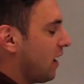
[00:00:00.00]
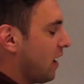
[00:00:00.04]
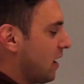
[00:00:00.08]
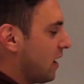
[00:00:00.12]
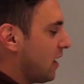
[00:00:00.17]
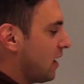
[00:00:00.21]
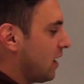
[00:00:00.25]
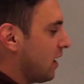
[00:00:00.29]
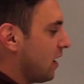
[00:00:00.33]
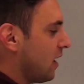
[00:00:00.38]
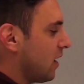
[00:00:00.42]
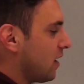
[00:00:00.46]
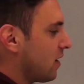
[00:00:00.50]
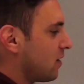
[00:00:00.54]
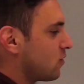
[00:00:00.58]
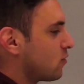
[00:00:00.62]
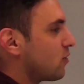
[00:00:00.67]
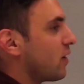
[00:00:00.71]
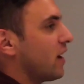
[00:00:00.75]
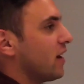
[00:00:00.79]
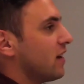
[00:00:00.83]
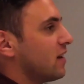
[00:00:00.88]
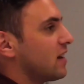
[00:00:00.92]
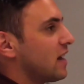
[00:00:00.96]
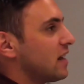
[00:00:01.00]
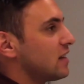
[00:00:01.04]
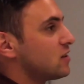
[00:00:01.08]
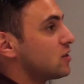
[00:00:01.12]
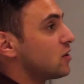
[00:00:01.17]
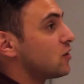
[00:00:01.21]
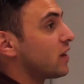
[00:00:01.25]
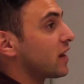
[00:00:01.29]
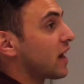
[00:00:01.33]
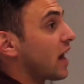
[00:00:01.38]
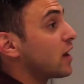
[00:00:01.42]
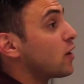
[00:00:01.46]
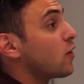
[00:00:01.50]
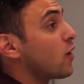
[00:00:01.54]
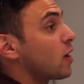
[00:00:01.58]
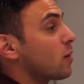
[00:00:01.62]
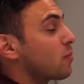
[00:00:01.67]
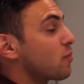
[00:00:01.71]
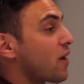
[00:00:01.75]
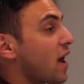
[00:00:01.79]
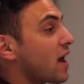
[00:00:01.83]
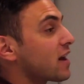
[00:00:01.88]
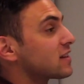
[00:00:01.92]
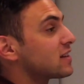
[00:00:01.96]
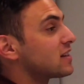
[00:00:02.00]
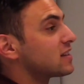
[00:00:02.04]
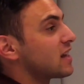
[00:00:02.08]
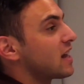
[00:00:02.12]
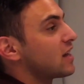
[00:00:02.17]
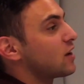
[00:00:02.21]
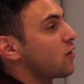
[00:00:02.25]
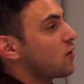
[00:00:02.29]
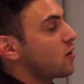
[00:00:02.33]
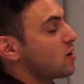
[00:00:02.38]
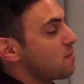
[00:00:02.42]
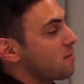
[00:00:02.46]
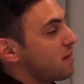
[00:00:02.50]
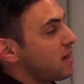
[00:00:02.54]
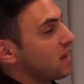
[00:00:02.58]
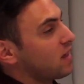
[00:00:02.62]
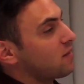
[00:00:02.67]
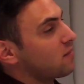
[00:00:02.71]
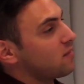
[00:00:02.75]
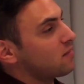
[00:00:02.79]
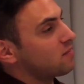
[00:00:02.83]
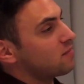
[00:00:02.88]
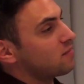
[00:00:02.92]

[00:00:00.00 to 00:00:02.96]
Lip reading: right. And so like I know how to practice. I know how to make